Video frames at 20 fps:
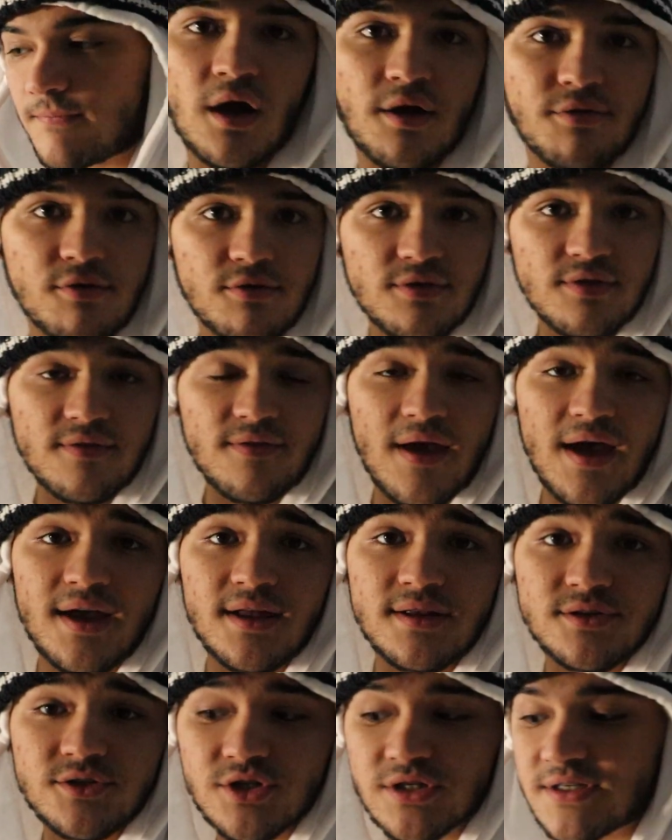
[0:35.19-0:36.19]
Other than
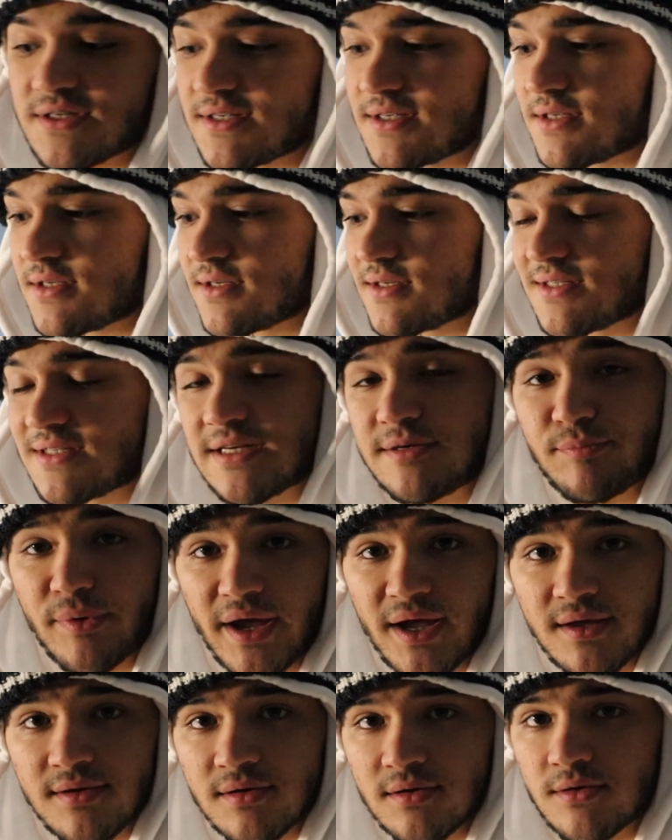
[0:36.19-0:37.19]
that, just sit
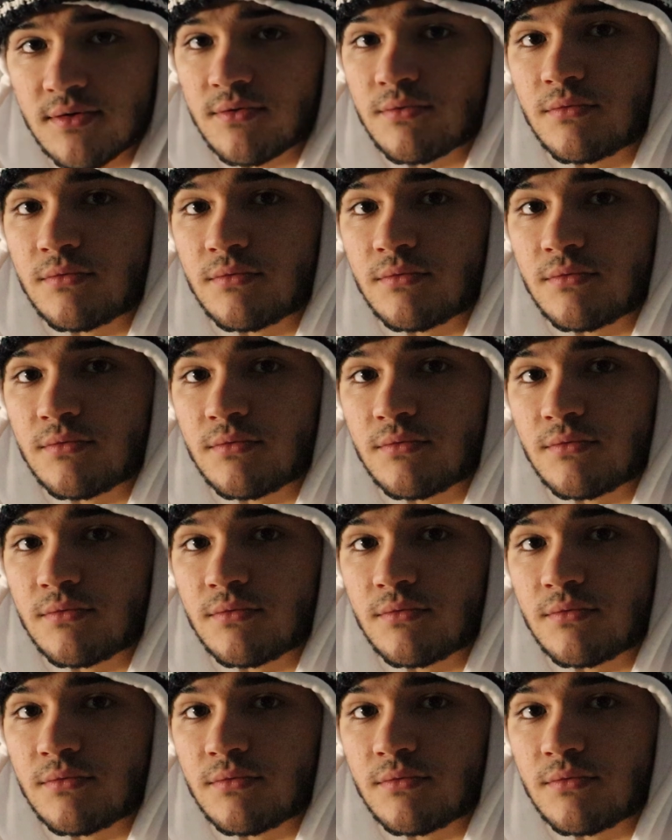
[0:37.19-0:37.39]
back,